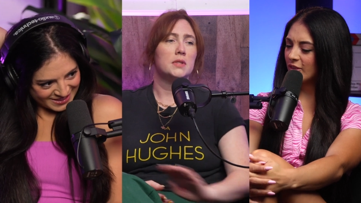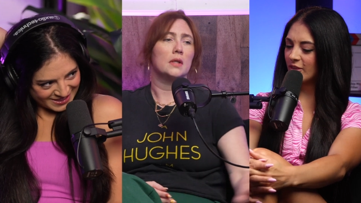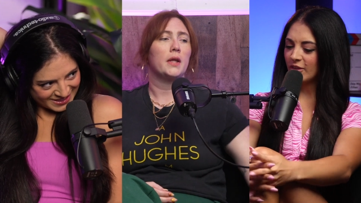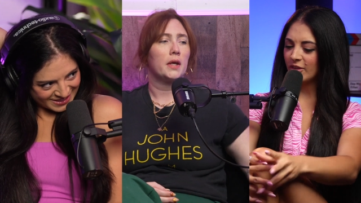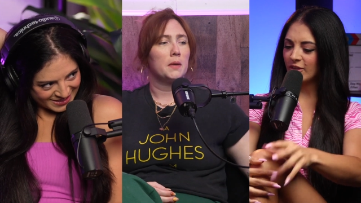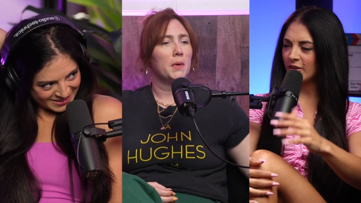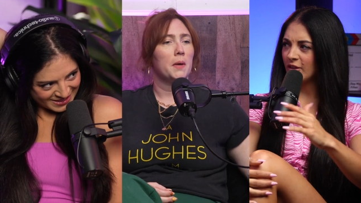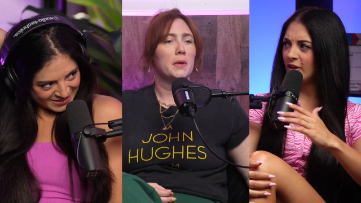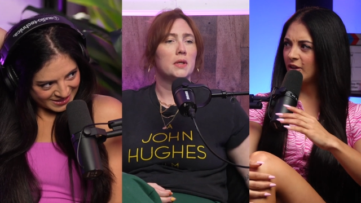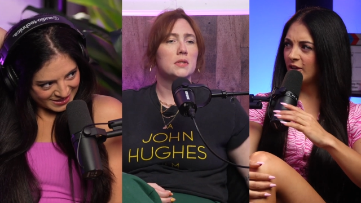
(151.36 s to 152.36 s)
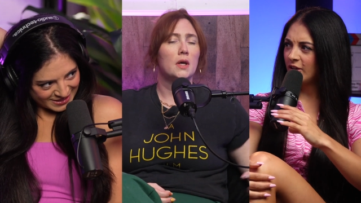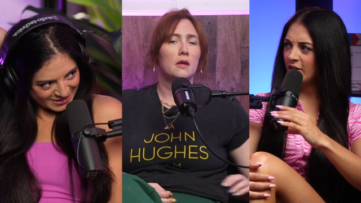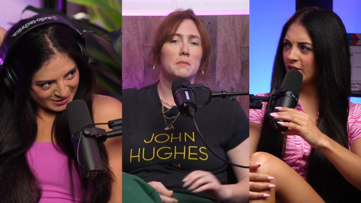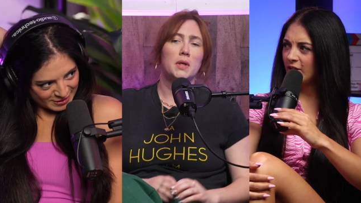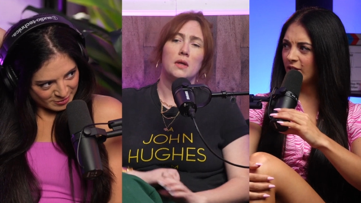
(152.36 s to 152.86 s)
Speaker 1: didn't like him coming inside
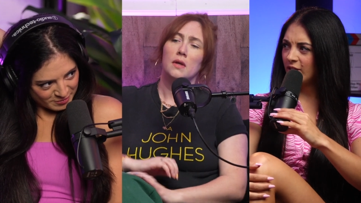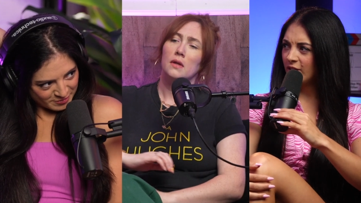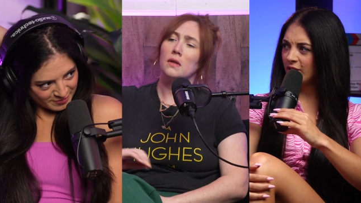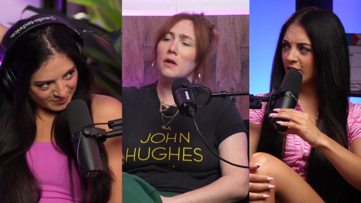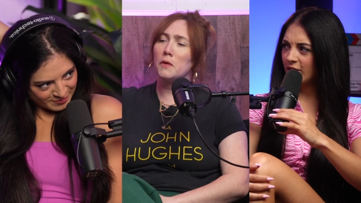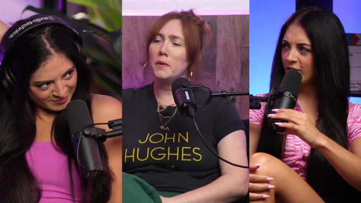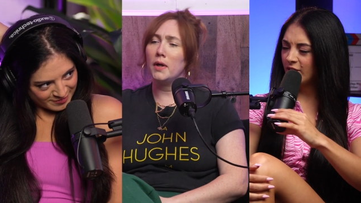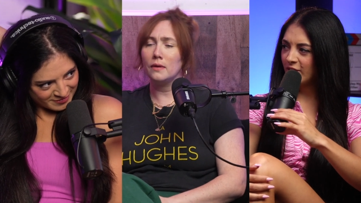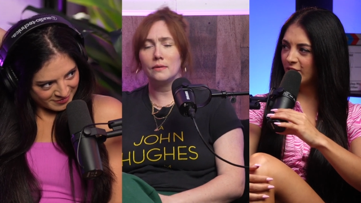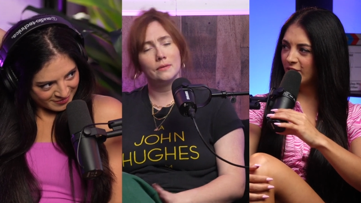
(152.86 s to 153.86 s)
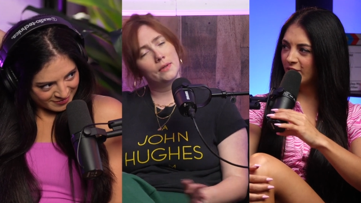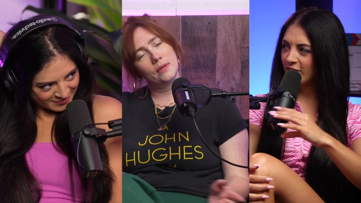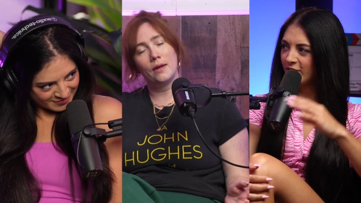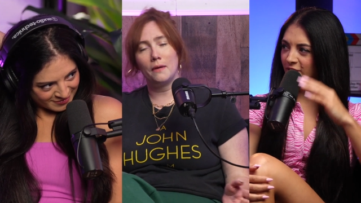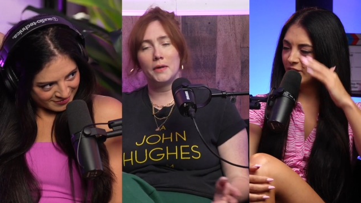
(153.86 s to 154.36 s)
of me. The other one, you
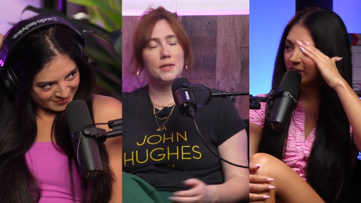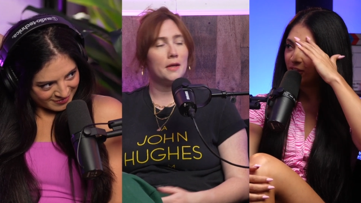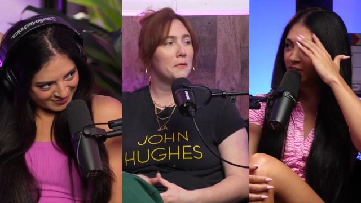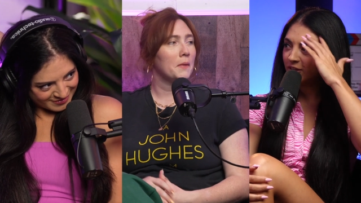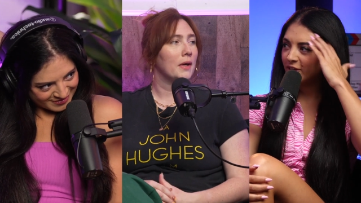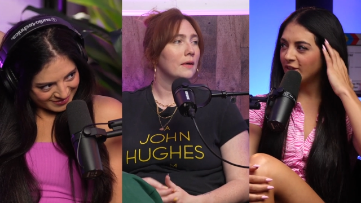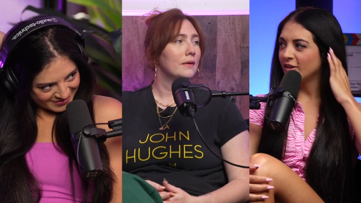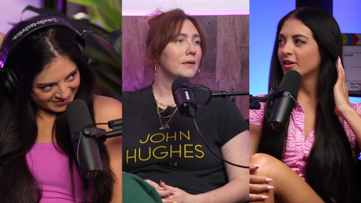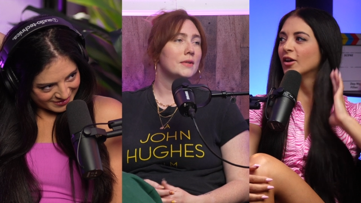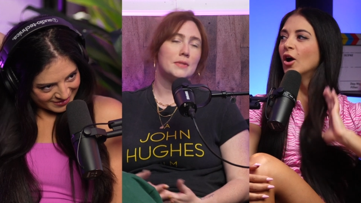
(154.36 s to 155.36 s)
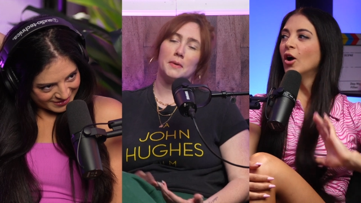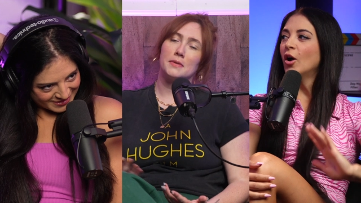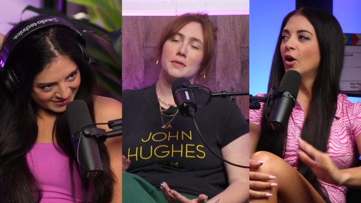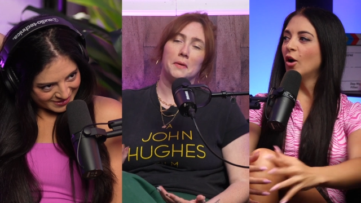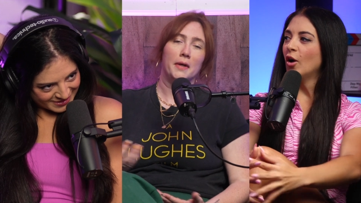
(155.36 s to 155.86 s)
know, any day of the week. He smelled
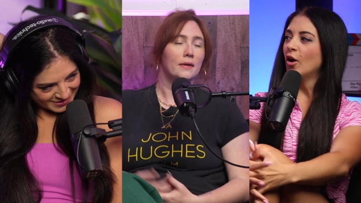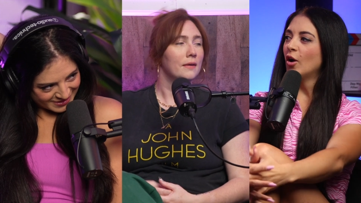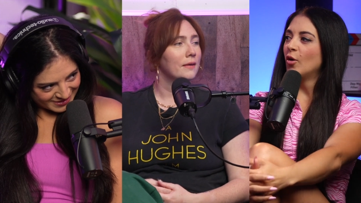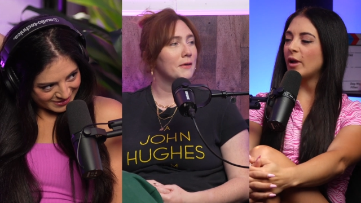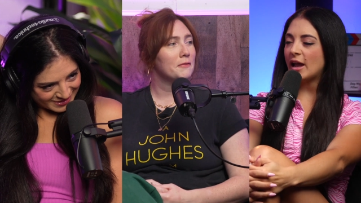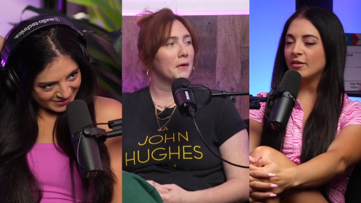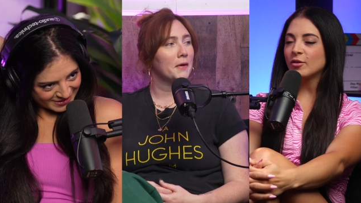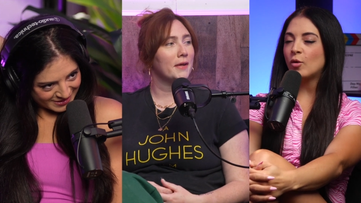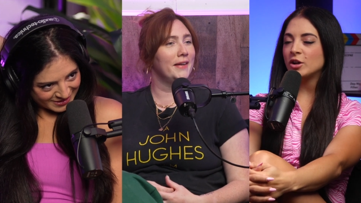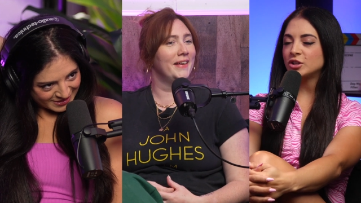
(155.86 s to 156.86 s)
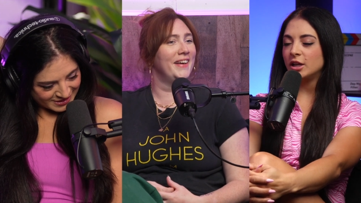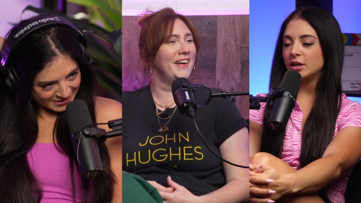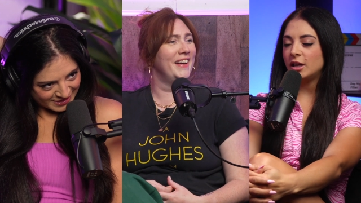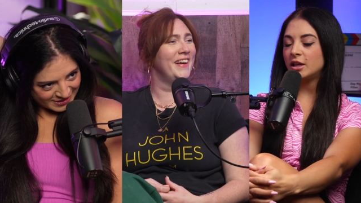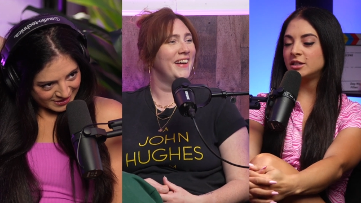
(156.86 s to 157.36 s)
so good. Wait, so I have good. a question.
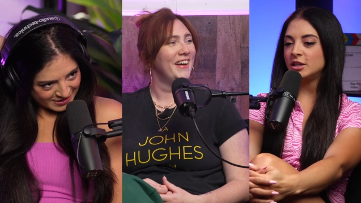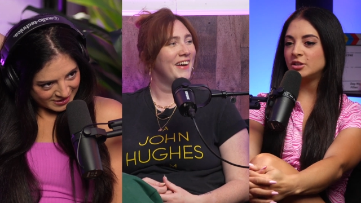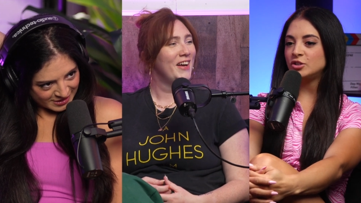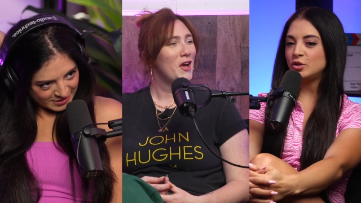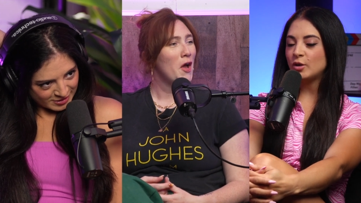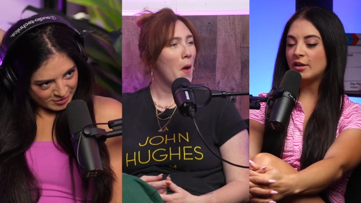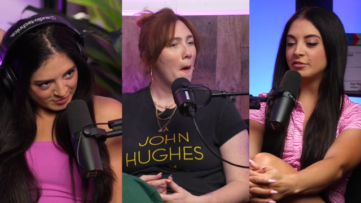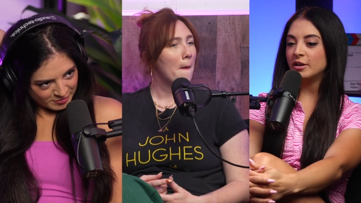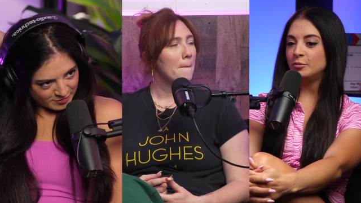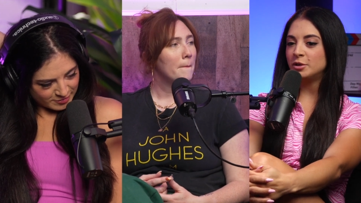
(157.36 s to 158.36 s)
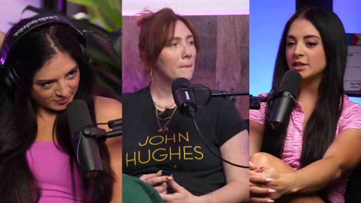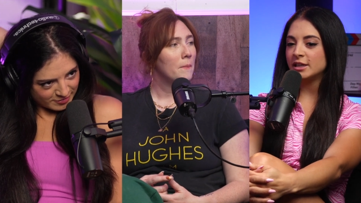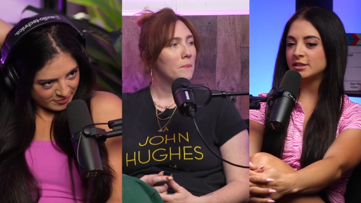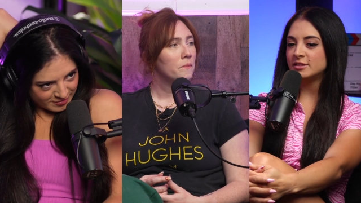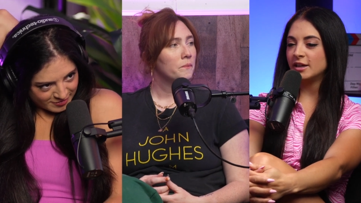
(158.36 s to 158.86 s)
Speaker 2: Did you have
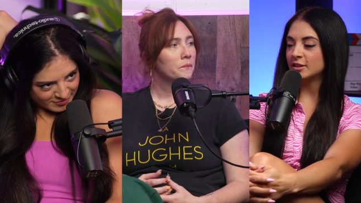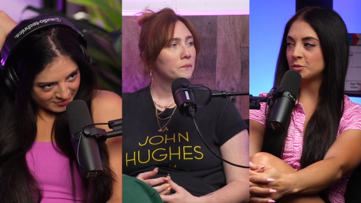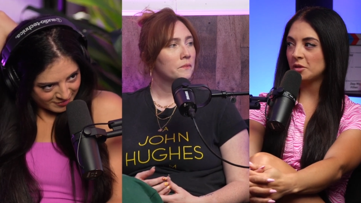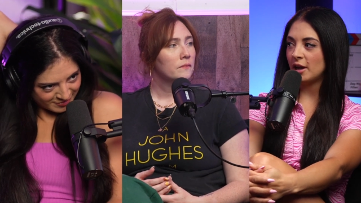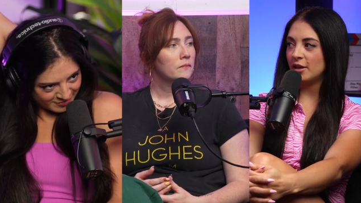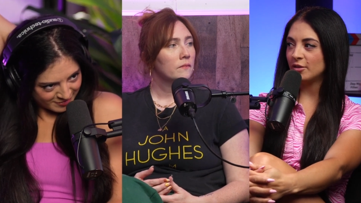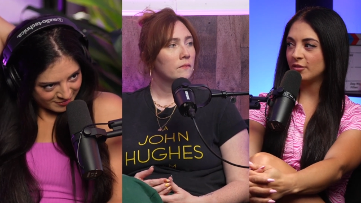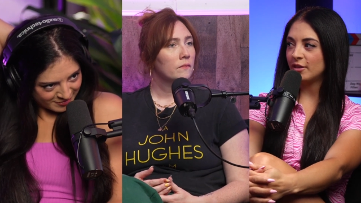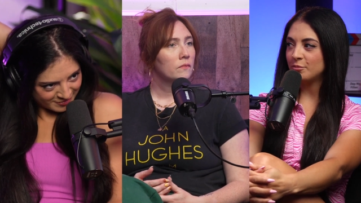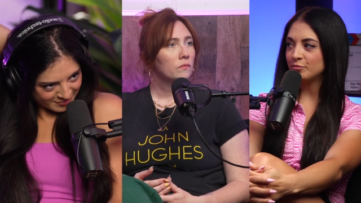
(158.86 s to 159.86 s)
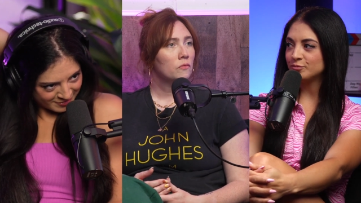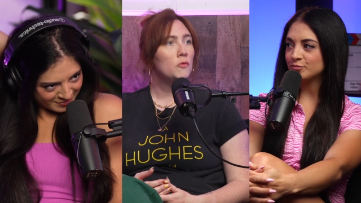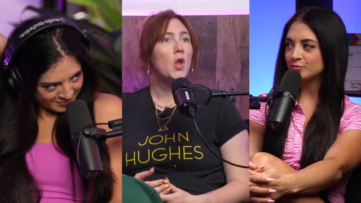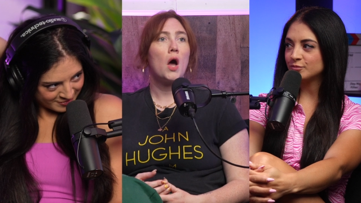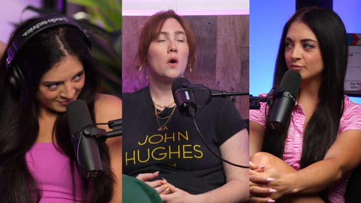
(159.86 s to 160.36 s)
unprotected sex with either of them?
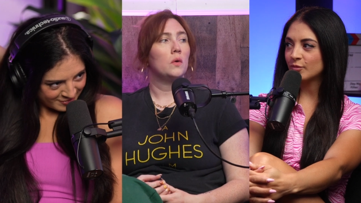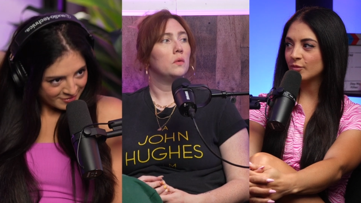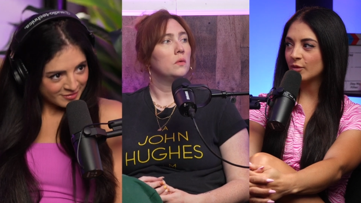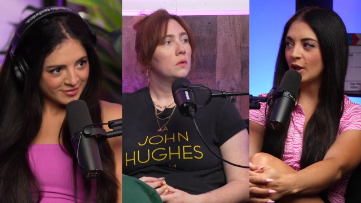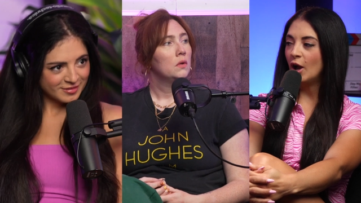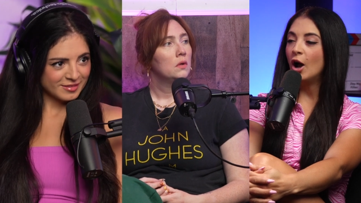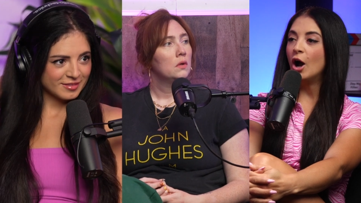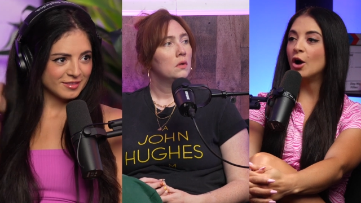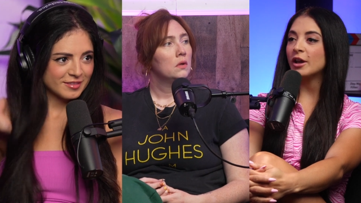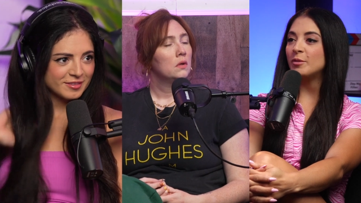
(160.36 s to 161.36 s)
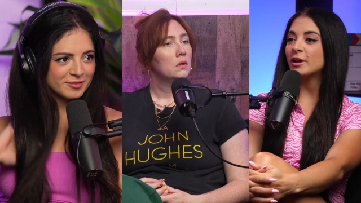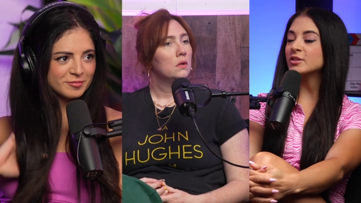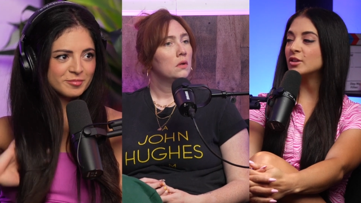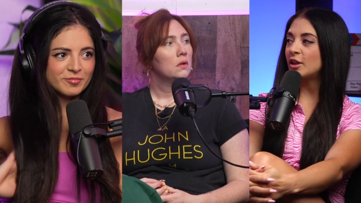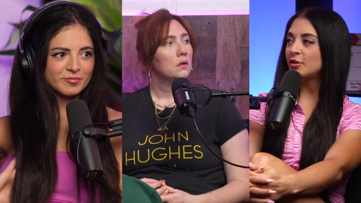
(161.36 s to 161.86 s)
No. Okay, because
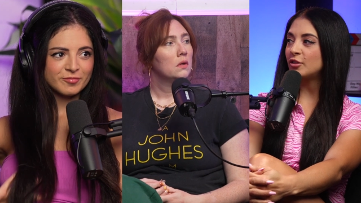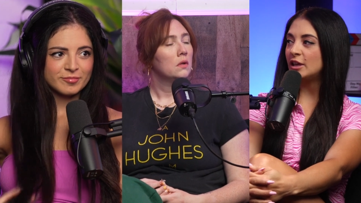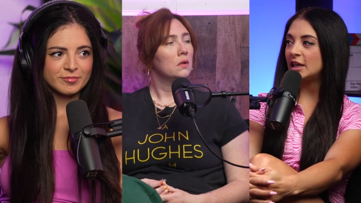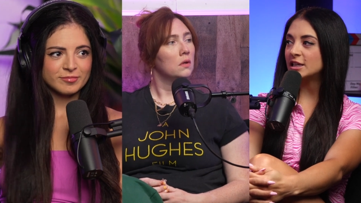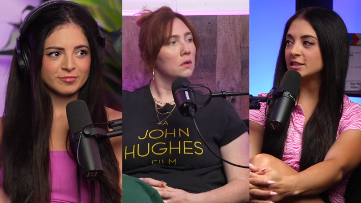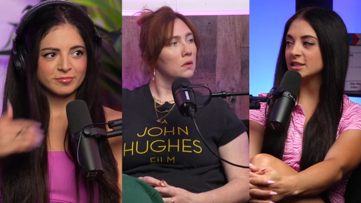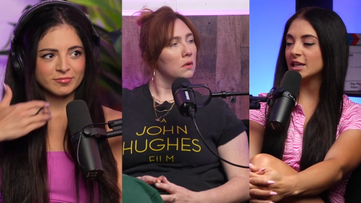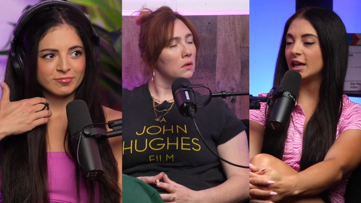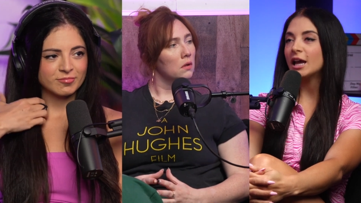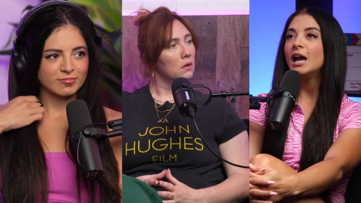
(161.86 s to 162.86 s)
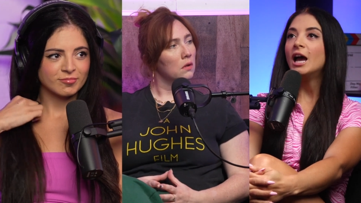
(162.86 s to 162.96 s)
another thing is, is like,